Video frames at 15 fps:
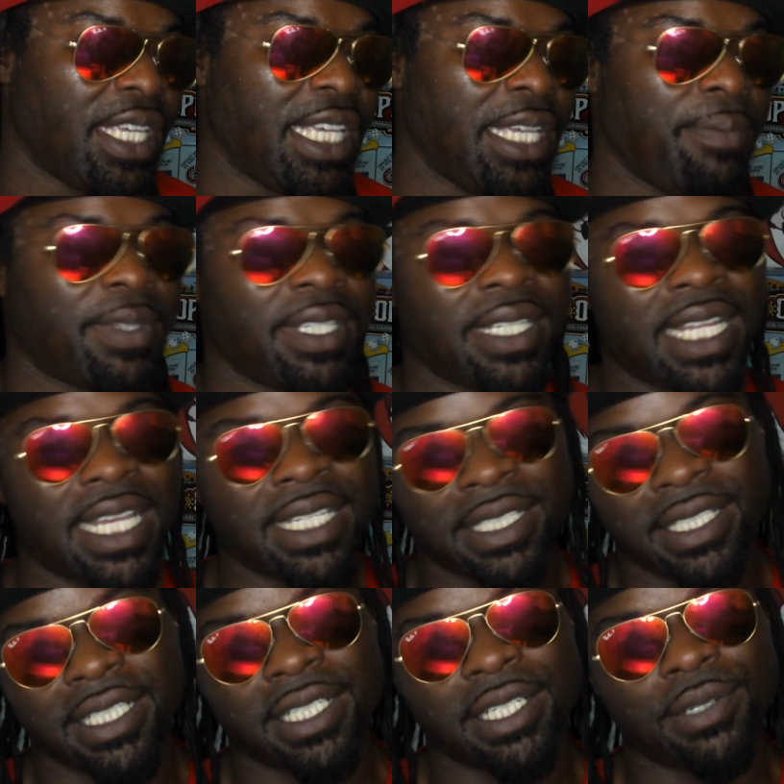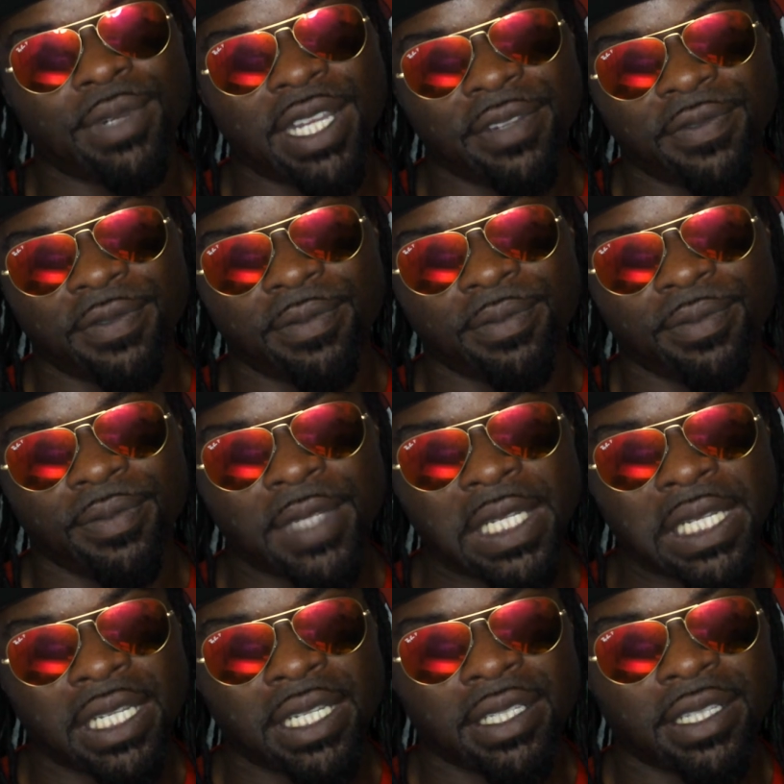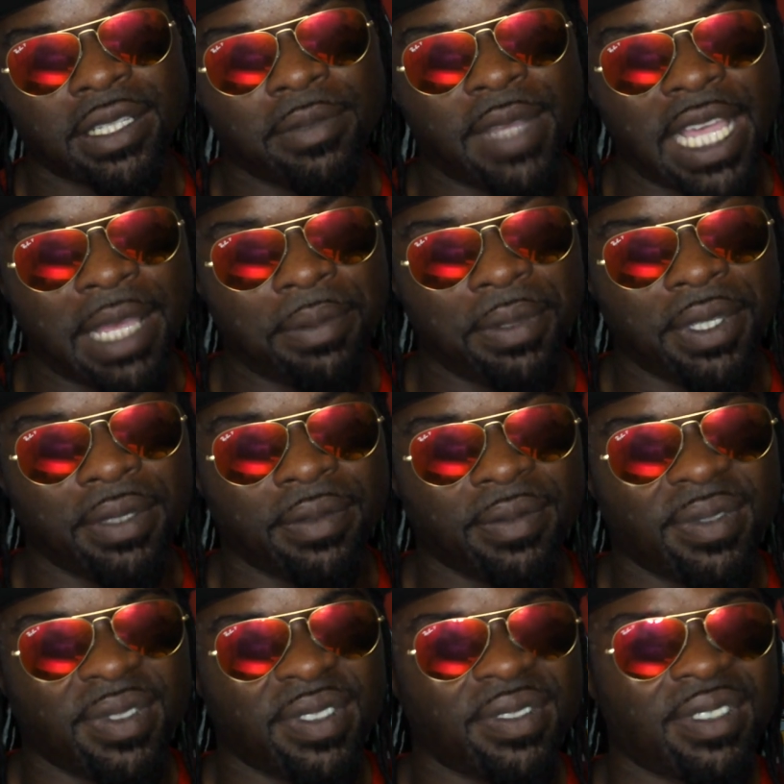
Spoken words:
Keep the next nigga away from the baby.